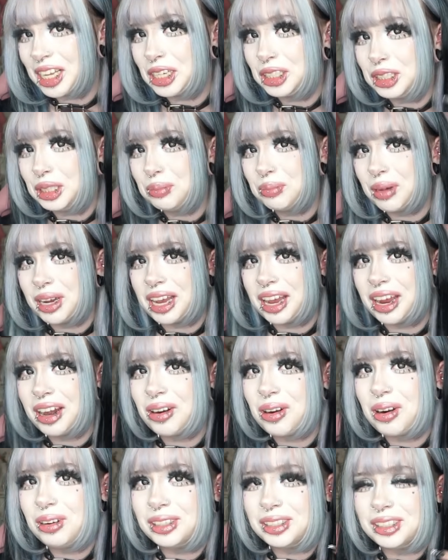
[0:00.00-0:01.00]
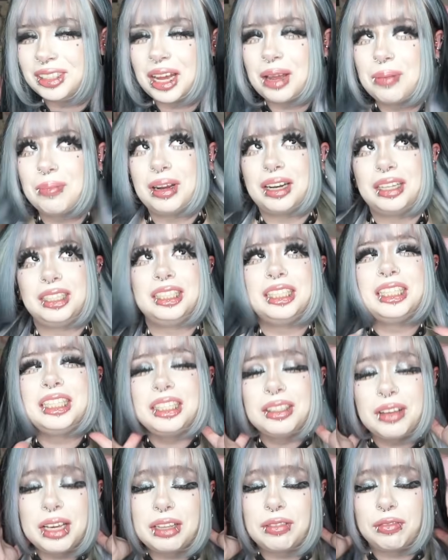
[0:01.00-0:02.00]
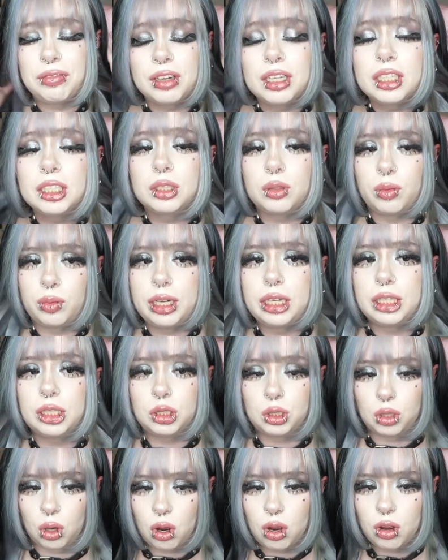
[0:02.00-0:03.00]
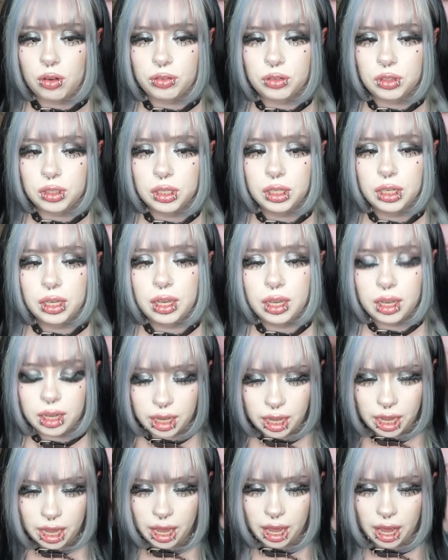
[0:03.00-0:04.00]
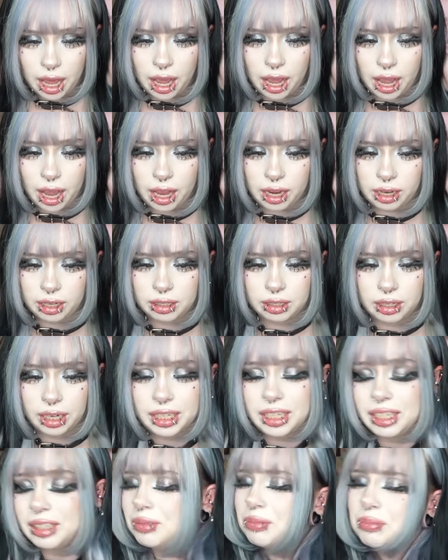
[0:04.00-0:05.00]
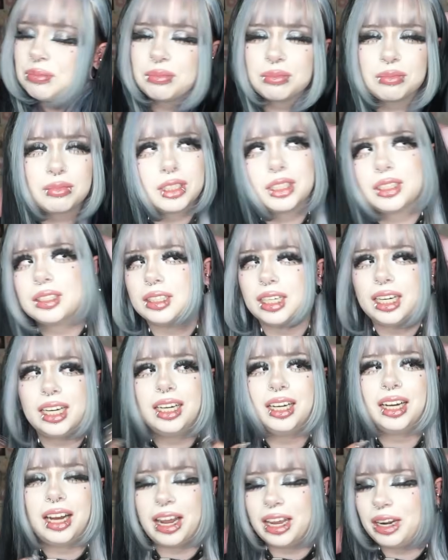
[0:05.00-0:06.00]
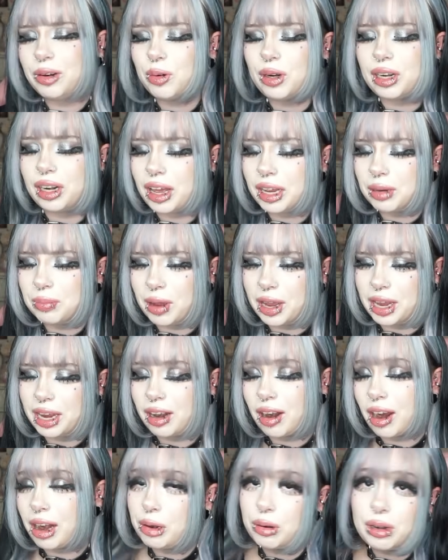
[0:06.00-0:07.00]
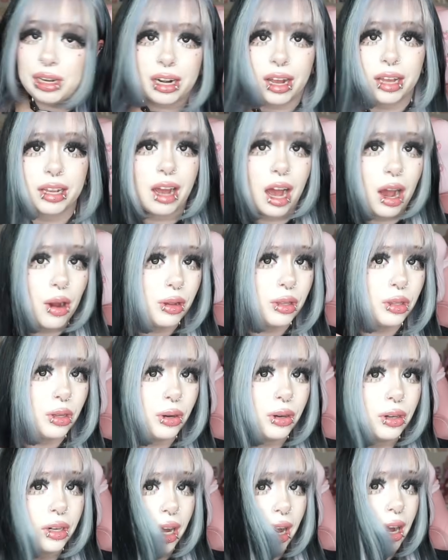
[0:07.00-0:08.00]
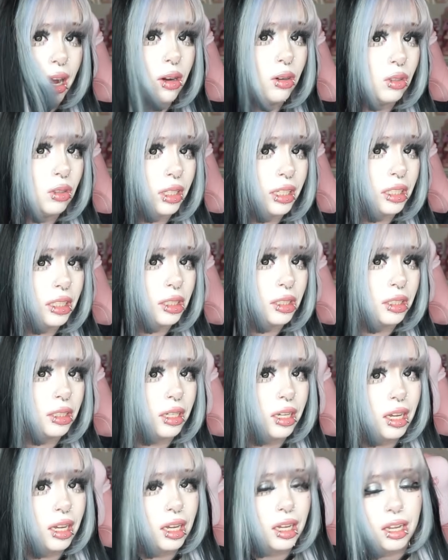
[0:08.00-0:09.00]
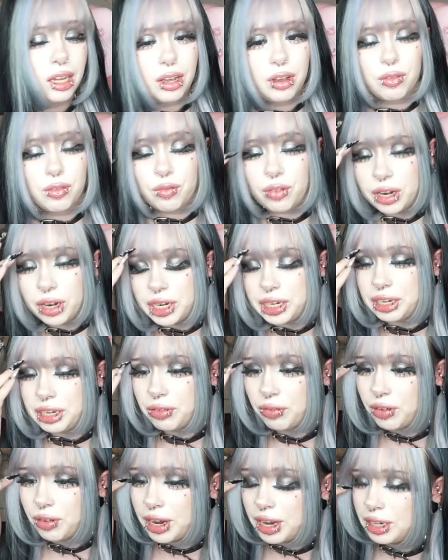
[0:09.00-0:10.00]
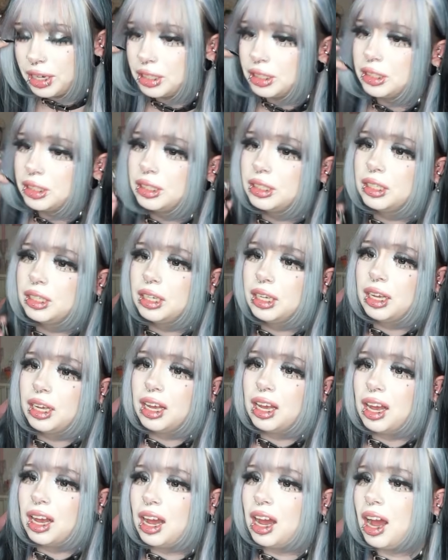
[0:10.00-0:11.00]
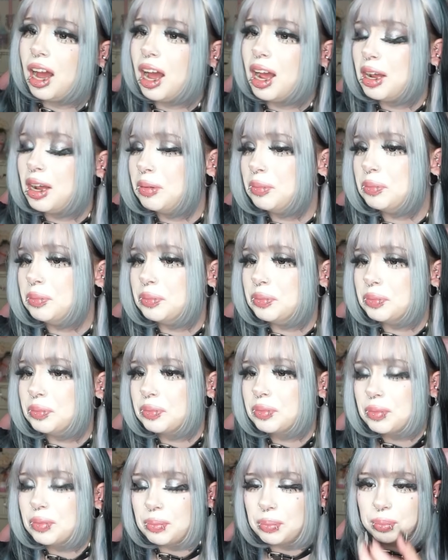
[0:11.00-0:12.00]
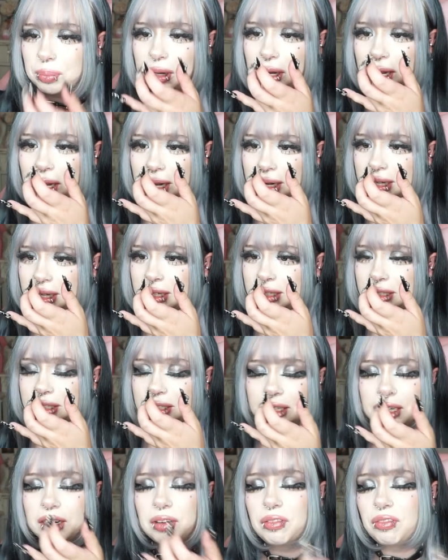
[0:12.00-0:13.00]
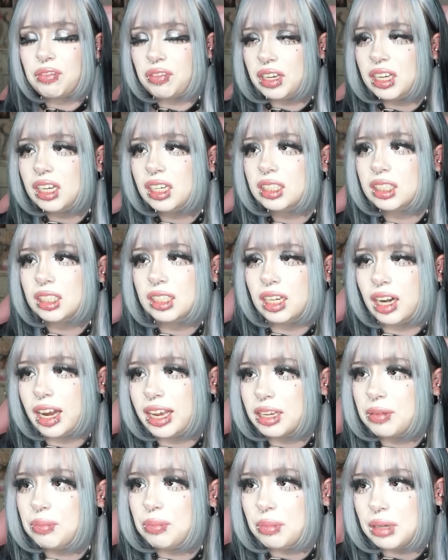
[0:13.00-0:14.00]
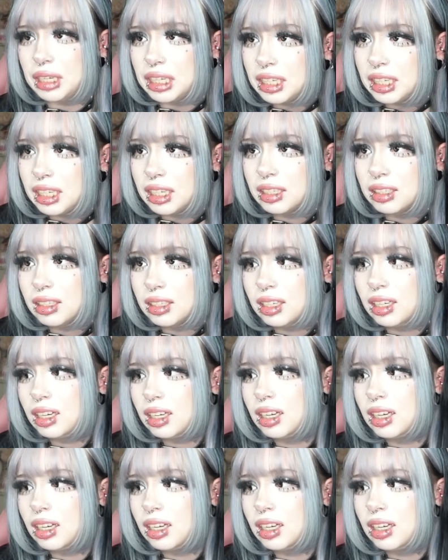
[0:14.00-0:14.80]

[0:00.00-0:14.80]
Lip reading: touching my hair all the time, but it feels really soft, and like I really like my hair. I really like how it turned out. It's very different, but it still feels like me.